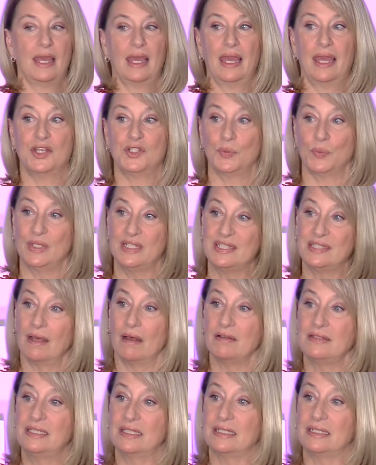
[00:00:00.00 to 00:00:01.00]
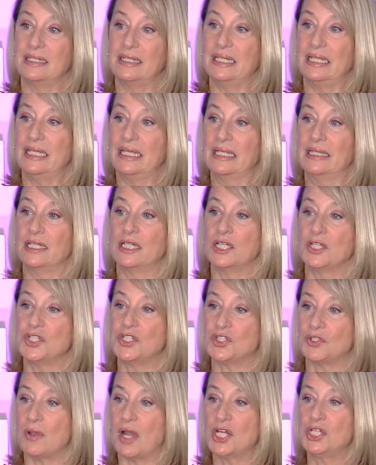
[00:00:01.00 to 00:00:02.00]
has resulted in the
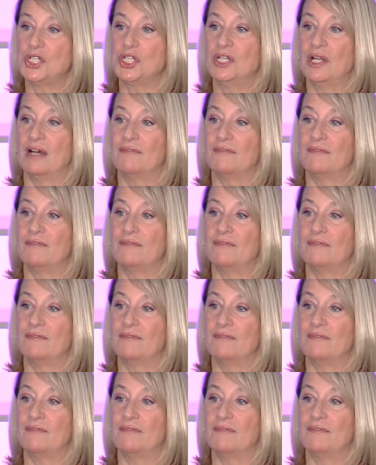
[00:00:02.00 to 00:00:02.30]
construction